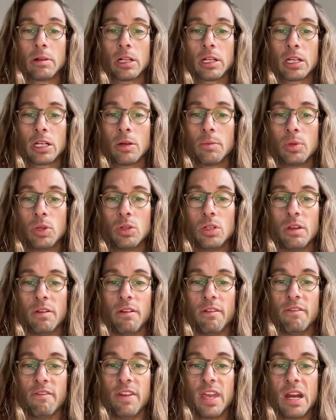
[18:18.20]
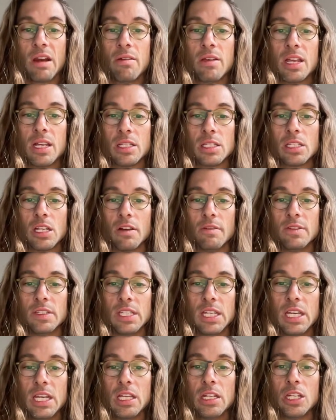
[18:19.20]
compute the variance of
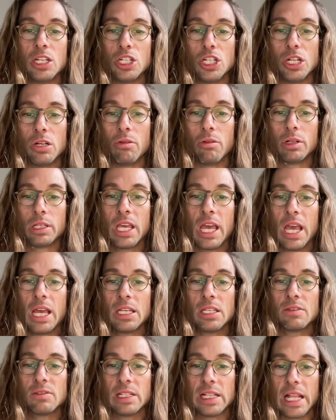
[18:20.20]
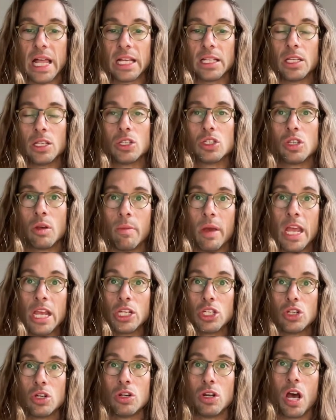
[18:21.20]
Z in the general case, like the
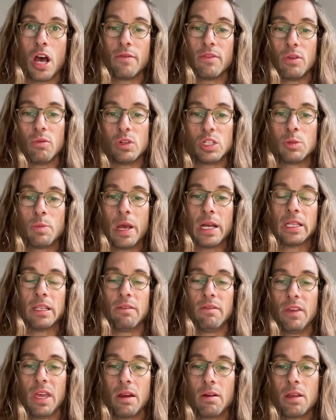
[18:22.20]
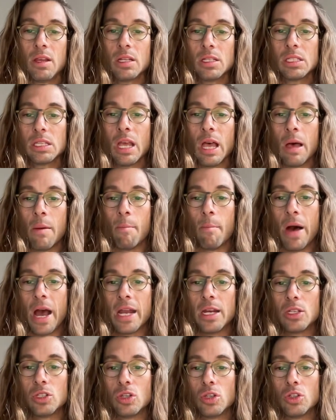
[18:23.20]
summation of the respective variance
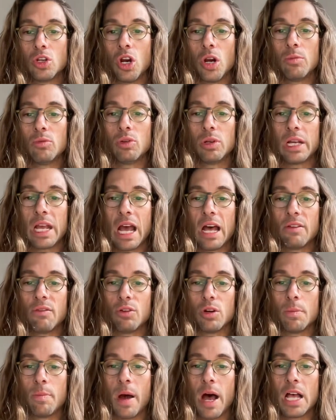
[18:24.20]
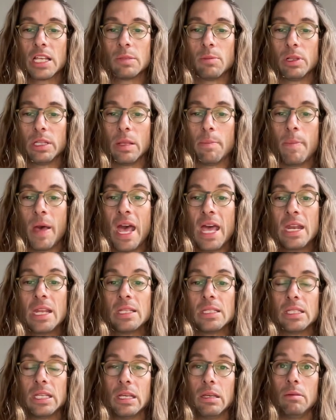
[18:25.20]
minus the term to account for the possible
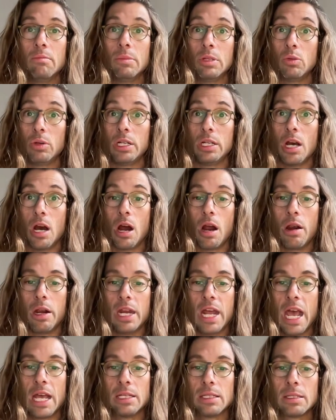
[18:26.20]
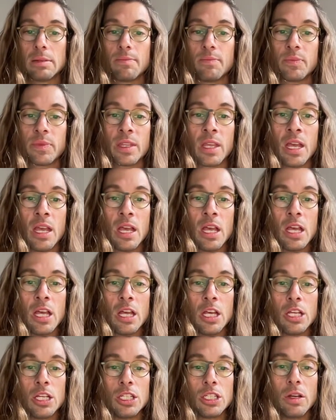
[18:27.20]
dependency between R and S.
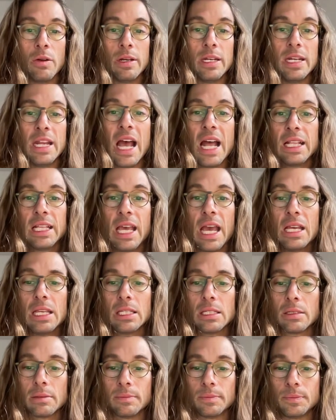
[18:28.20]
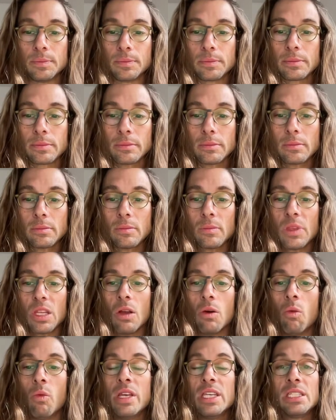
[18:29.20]
So in that case,
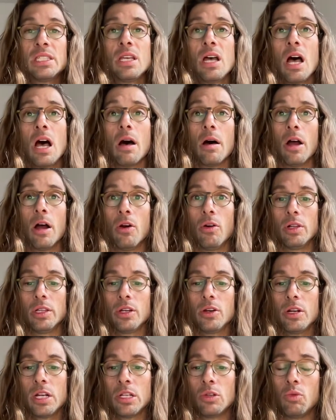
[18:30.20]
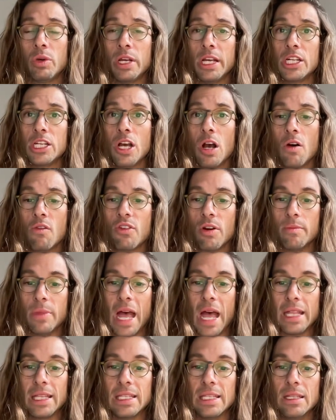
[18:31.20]
we saw earlier that we can go from
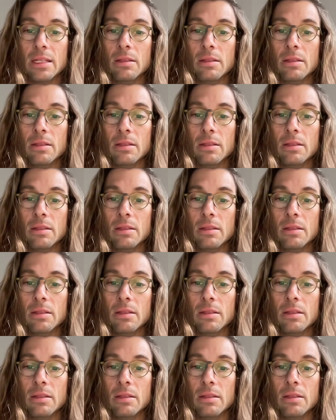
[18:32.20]
that